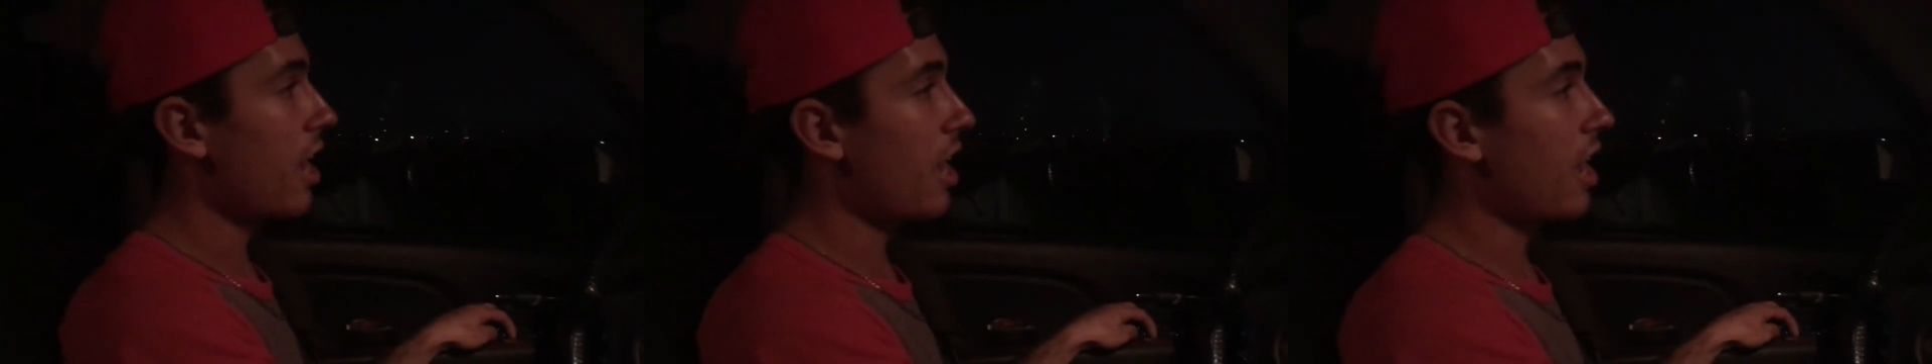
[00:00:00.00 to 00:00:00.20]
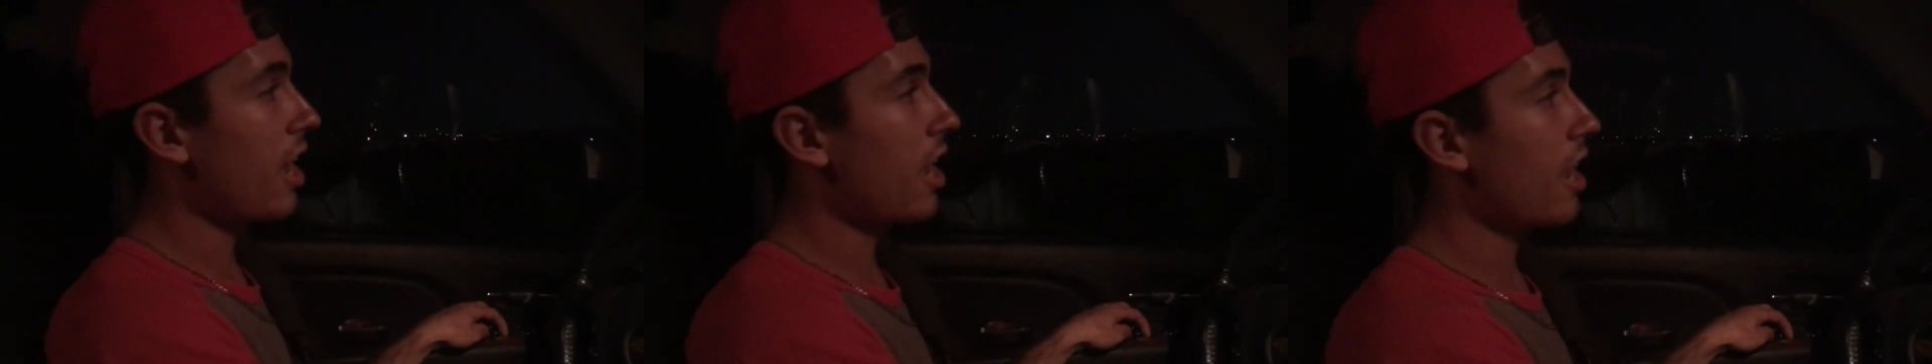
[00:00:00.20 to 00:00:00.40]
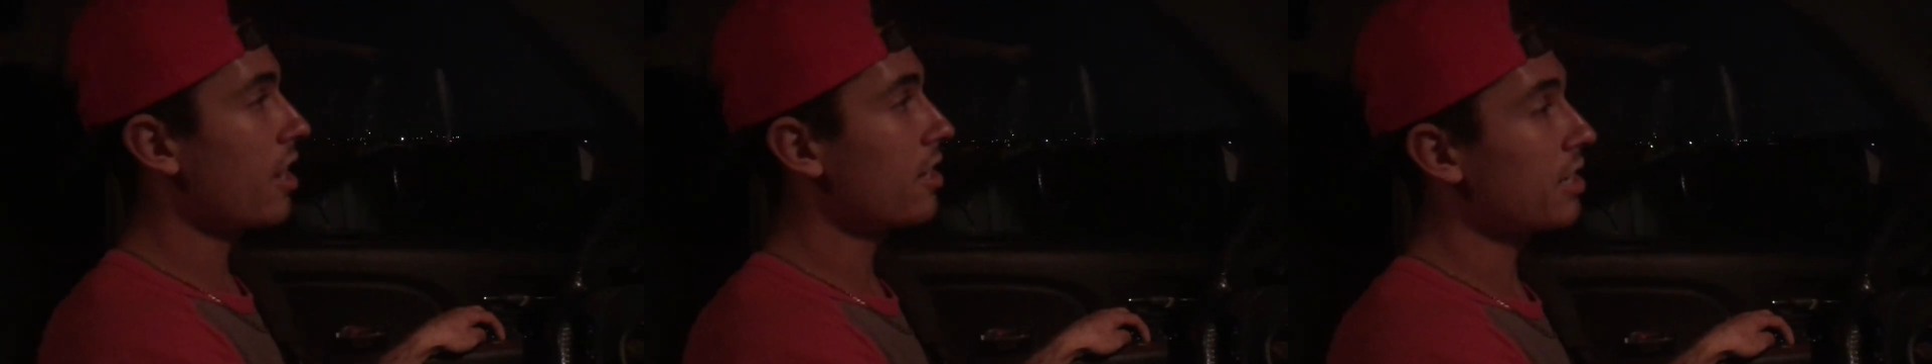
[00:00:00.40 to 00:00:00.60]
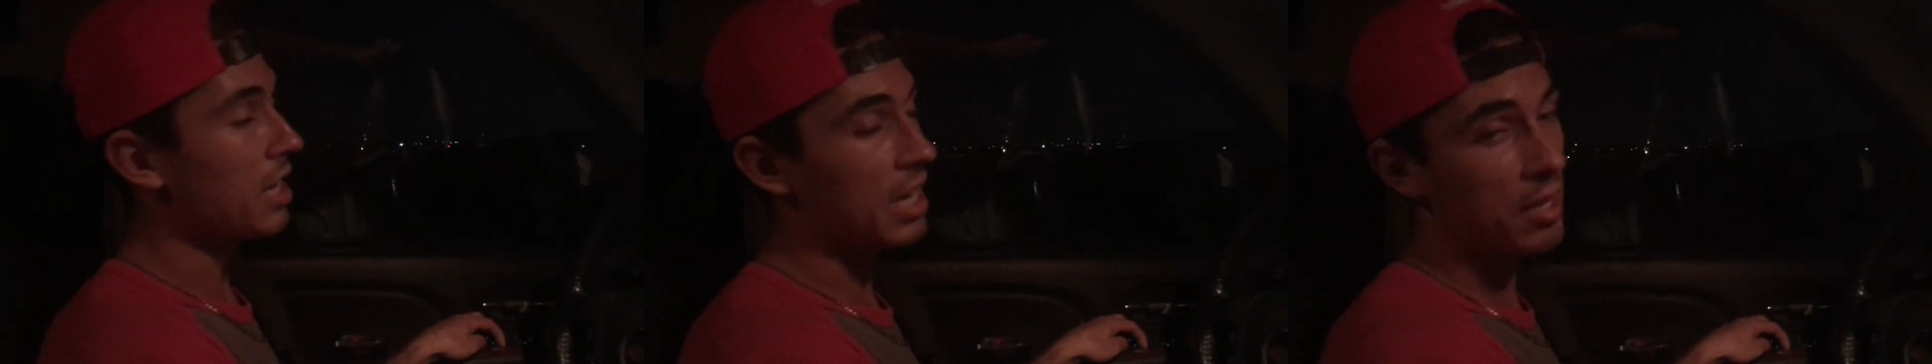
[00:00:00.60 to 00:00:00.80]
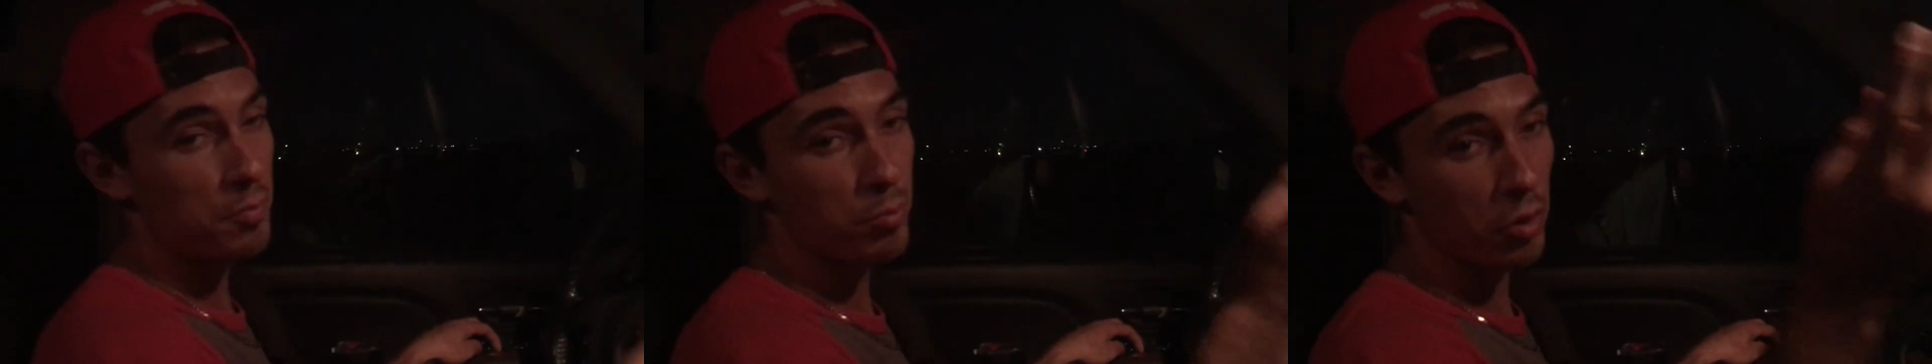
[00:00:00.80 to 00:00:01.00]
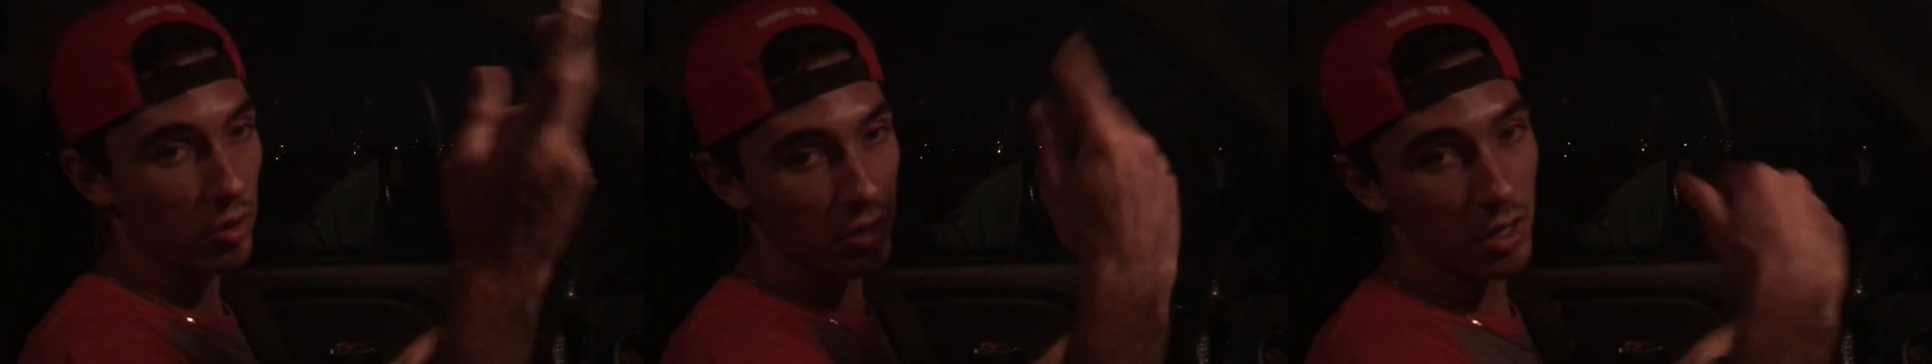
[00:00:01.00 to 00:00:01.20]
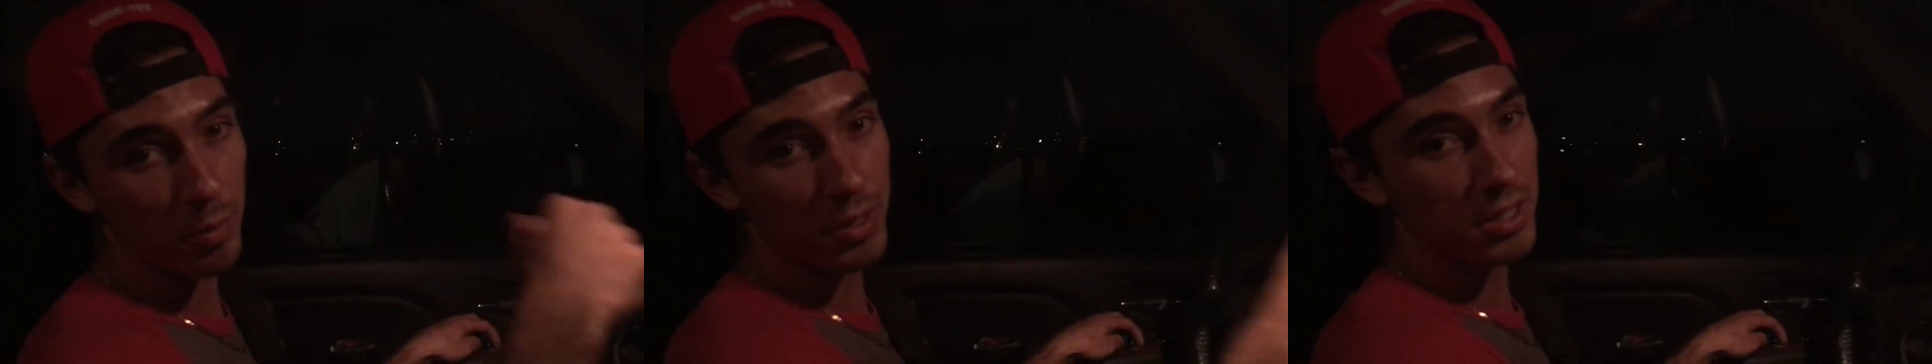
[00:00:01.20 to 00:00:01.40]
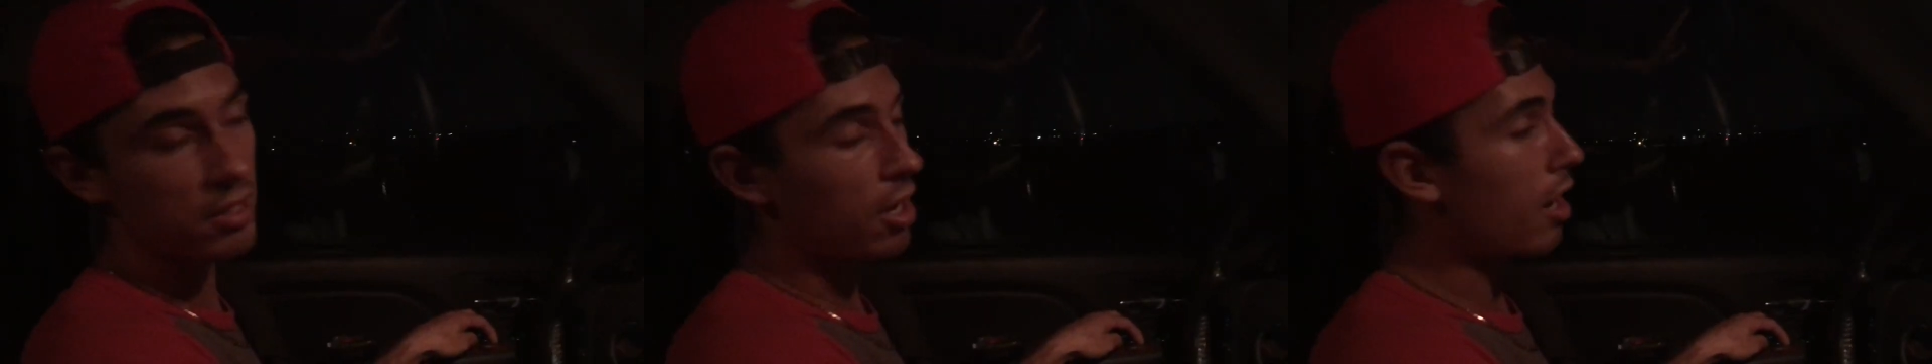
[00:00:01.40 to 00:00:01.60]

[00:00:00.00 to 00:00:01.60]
And he pulled up his